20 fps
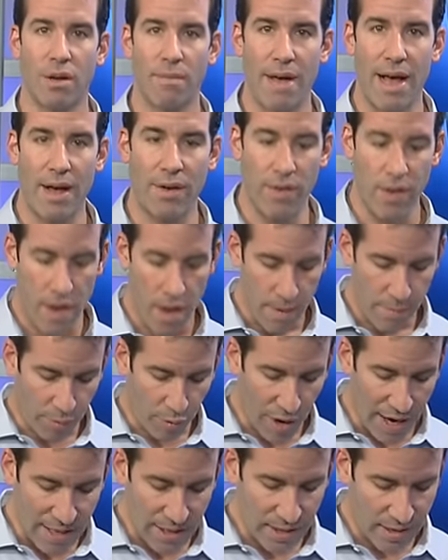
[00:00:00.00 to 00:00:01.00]
about
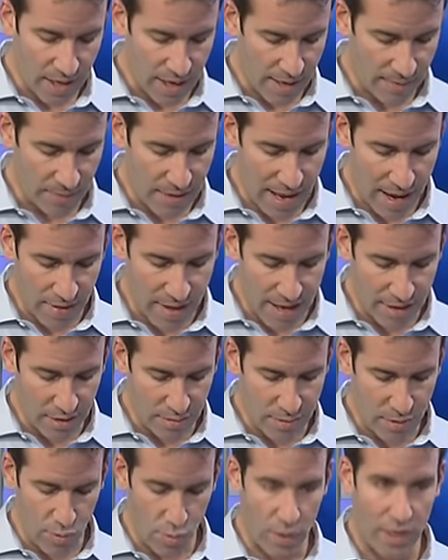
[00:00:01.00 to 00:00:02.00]
Priceline, how
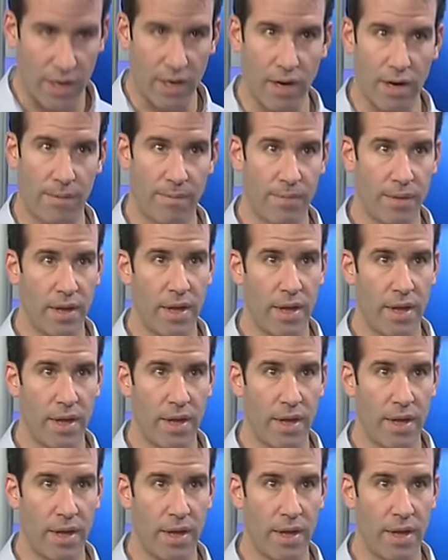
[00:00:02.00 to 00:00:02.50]
that's been weaker,